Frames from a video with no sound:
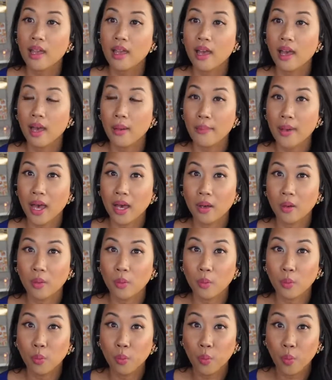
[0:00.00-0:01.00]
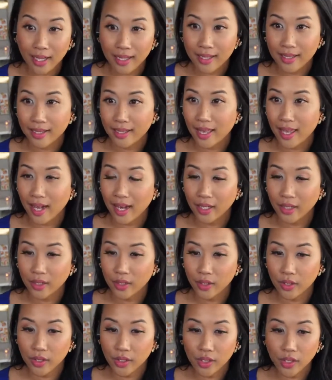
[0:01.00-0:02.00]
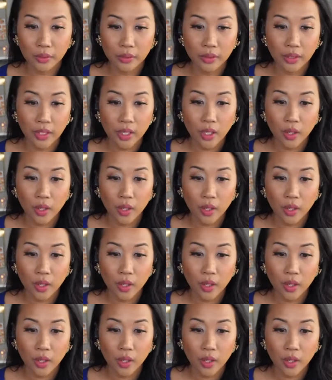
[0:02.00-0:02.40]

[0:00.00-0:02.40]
about what it is that I do,